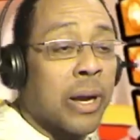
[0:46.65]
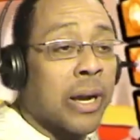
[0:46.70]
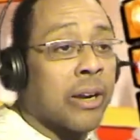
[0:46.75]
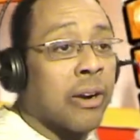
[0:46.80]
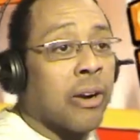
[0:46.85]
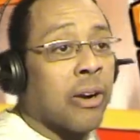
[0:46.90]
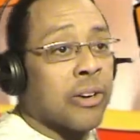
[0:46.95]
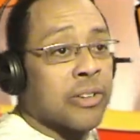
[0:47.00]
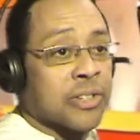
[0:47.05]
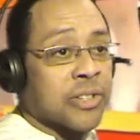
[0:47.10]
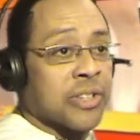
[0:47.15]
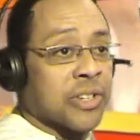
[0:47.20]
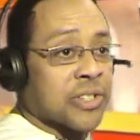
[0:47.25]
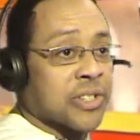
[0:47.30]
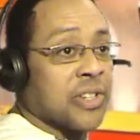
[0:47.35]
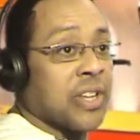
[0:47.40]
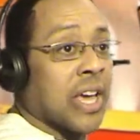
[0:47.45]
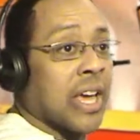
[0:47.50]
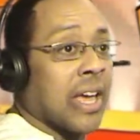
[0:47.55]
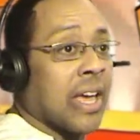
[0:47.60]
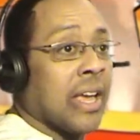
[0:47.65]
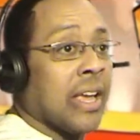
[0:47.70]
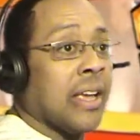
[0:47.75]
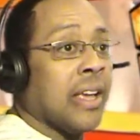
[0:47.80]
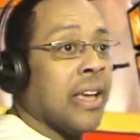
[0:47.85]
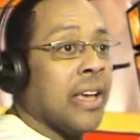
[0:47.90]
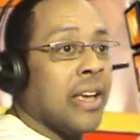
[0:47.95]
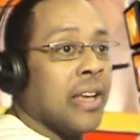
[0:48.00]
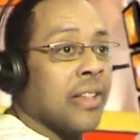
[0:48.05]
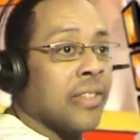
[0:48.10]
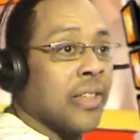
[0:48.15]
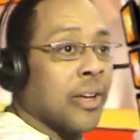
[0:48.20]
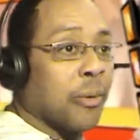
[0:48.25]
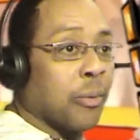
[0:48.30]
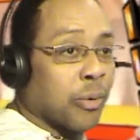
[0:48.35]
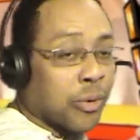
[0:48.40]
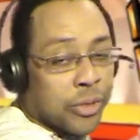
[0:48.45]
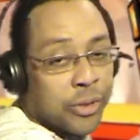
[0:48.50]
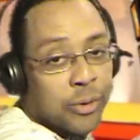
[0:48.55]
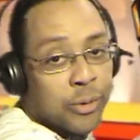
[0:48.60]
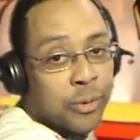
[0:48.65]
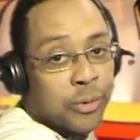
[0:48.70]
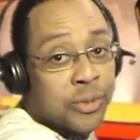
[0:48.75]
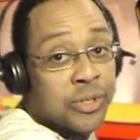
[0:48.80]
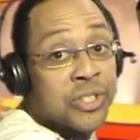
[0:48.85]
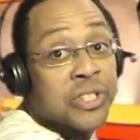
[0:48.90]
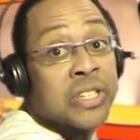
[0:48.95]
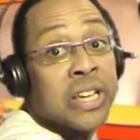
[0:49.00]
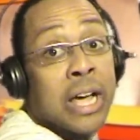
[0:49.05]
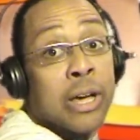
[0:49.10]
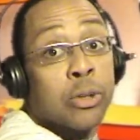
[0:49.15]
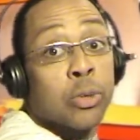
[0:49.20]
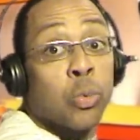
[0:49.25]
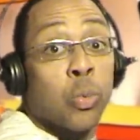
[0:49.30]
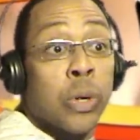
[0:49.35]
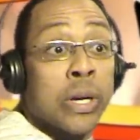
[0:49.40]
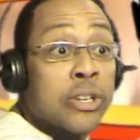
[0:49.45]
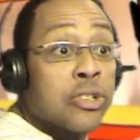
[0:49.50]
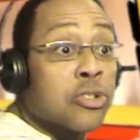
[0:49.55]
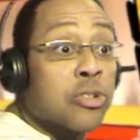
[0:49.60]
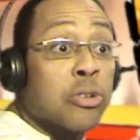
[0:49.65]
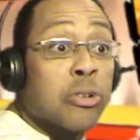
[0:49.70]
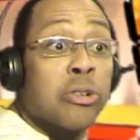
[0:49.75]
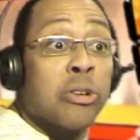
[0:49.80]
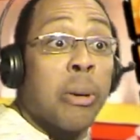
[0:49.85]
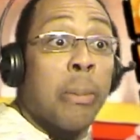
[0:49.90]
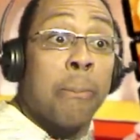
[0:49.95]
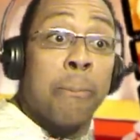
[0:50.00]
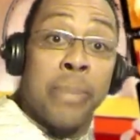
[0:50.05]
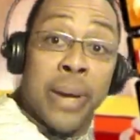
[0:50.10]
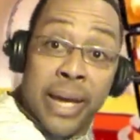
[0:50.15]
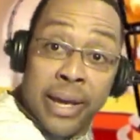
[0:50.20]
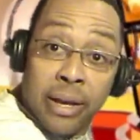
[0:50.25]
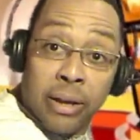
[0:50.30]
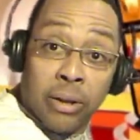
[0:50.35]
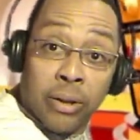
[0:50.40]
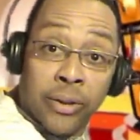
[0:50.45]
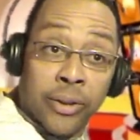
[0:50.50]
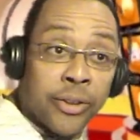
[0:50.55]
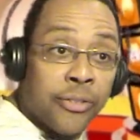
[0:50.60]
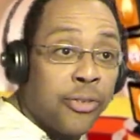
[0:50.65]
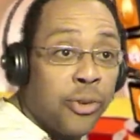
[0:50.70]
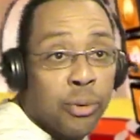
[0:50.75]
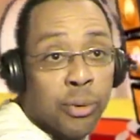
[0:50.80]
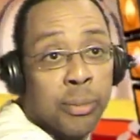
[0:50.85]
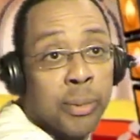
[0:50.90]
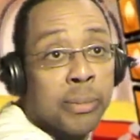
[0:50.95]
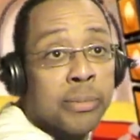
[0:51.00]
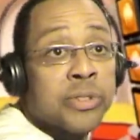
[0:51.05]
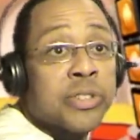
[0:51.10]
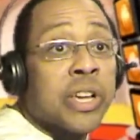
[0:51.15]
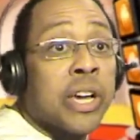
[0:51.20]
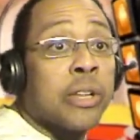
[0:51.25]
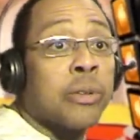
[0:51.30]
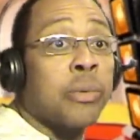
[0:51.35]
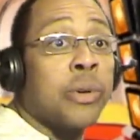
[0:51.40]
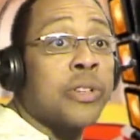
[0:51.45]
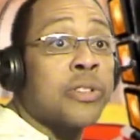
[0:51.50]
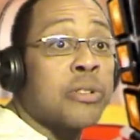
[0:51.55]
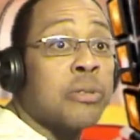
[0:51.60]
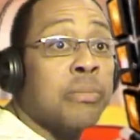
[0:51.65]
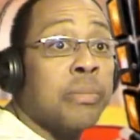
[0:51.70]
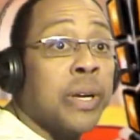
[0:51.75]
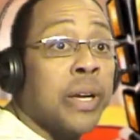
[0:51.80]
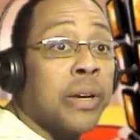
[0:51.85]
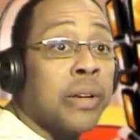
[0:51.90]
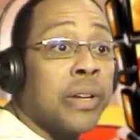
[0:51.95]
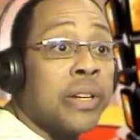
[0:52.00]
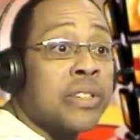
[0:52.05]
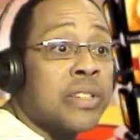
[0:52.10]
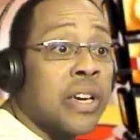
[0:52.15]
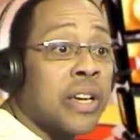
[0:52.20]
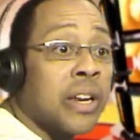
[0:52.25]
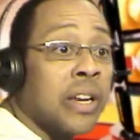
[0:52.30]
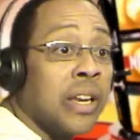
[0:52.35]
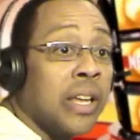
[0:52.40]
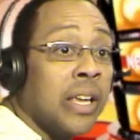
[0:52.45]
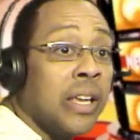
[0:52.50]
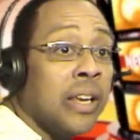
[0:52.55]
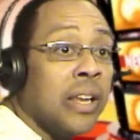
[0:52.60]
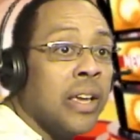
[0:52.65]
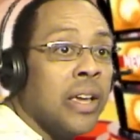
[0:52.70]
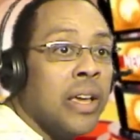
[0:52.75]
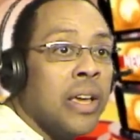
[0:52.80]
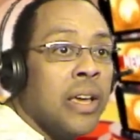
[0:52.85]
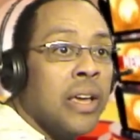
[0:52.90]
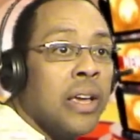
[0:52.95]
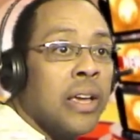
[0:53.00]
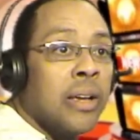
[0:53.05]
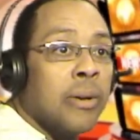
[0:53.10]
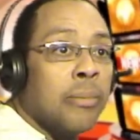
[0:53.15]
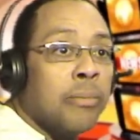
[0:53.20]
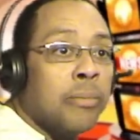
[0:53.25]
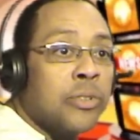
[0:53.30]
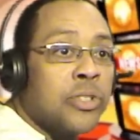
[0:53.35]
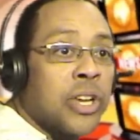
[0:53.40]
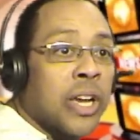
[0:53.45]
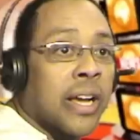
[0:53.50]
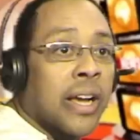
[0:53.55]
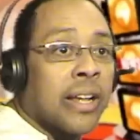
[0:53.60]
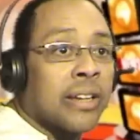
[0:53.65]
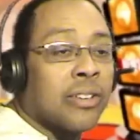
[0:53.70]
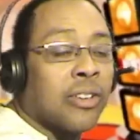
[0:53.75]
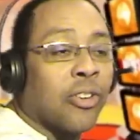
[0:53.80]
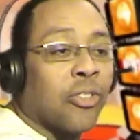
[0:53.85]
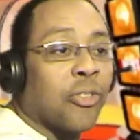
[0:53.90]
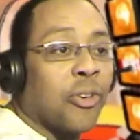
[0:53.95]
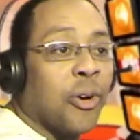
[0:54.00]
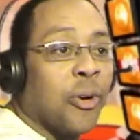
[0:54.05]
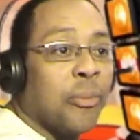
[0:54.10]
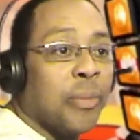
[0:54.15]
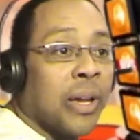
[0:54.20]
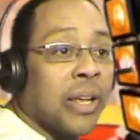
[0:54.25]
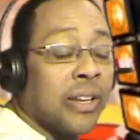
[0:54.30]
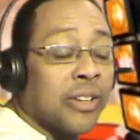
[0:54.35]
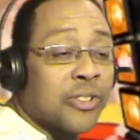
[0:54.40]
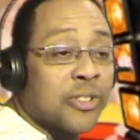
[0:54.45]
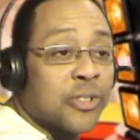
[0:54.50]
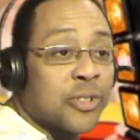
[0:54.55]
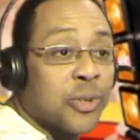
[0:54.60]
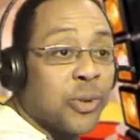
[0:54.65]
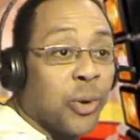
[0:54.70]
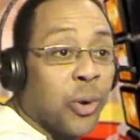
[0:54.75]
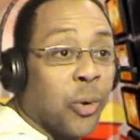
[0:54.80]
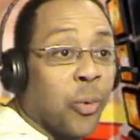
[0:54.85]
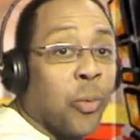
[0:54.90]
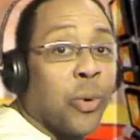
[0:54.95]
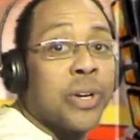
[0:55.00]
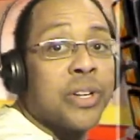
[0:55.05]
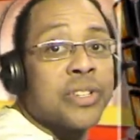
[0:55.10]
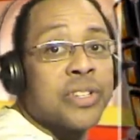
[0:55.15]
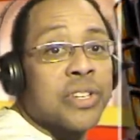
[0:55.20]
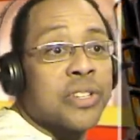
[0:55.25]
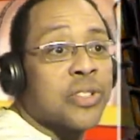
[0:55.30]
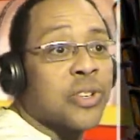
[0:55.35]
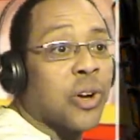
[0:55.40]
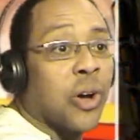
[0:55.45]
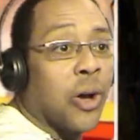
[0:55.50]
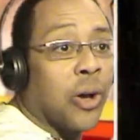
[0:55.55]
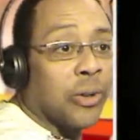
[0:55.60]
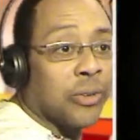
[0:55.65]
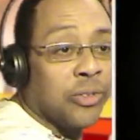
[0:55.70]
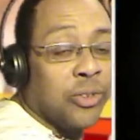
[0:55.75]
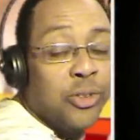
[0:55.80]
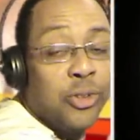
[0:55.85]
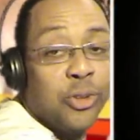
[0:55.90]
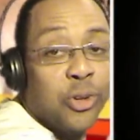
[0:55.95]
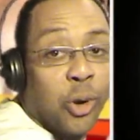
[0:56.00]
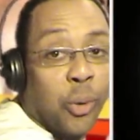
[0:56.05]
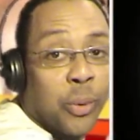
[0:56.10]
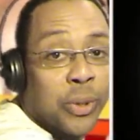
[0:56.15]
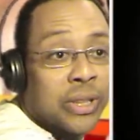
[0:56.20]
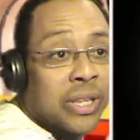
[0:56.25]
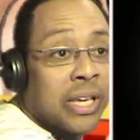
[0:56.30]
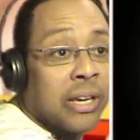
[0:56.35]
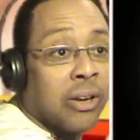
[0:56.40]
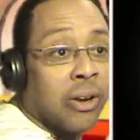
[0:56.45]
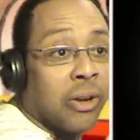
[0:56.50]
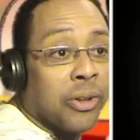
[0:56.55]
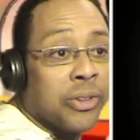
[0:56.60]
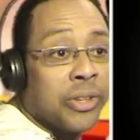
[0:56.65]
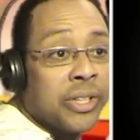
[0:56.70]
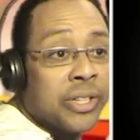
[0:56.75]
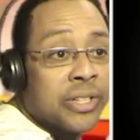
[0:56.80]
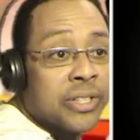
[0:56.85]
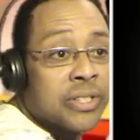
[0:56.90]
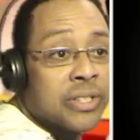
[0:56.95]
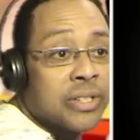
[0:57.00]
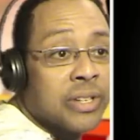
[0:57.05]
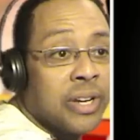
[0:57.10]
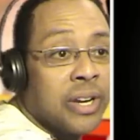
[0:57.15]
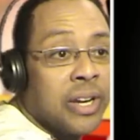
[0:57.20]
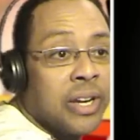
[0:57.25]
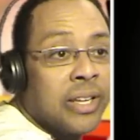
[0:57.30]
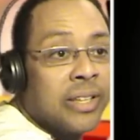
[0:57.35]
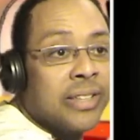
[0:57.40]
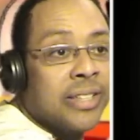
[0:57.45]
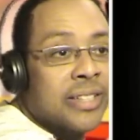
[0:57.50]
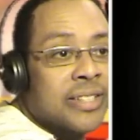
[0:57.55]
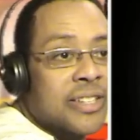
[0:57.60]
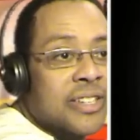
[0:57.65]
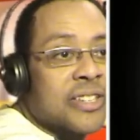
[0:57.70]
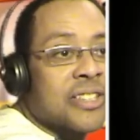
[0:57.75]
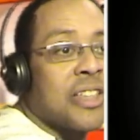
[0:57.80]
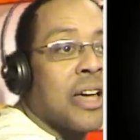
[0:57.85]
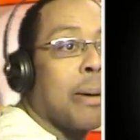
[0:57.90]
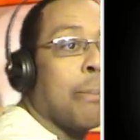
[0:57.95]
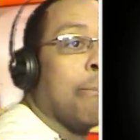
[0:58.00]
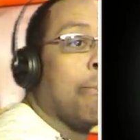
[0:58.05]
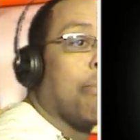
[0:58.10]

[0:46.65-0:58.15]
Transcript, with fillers: my car to this day that were through Southwestern Bell, if you remember Southwestern Bell. That's kind of neat. Check out this phone, man. This is cool. What is this called? Do you know what they called this? This is the